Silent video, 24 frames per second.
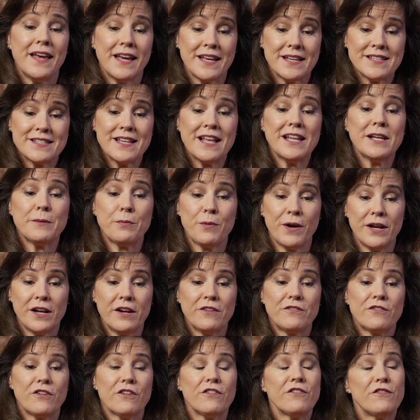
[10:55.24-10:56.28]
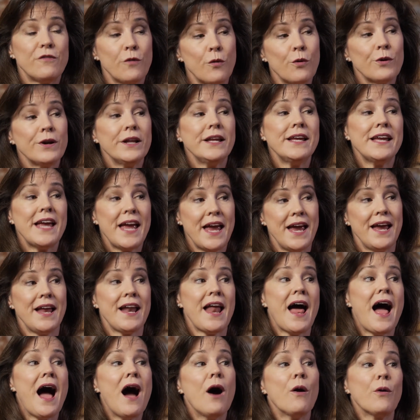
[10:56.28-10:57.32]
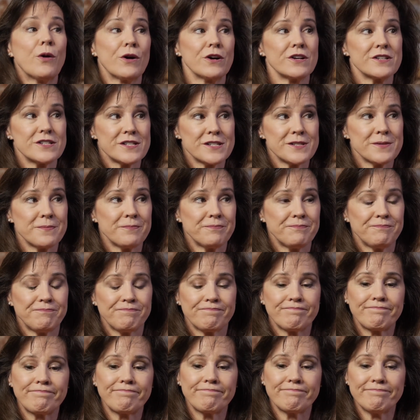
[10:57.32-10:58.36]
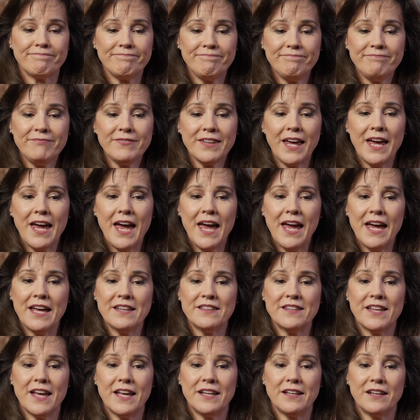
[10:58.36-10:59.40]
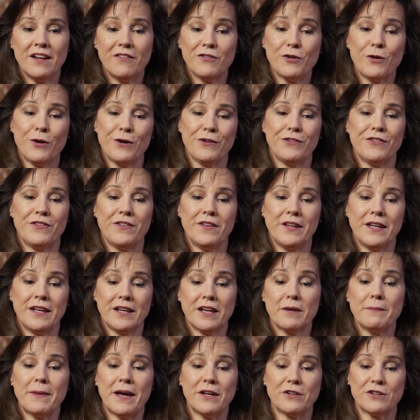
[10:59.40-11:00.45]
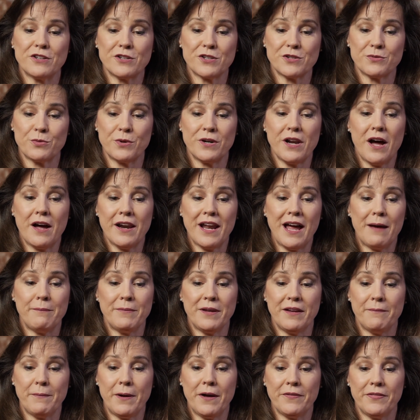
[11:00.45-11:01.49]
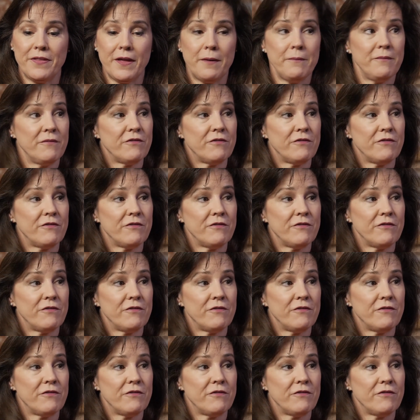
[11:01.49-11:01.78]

they celebrated for 48 hours. And then, of course, the commanders were not happy about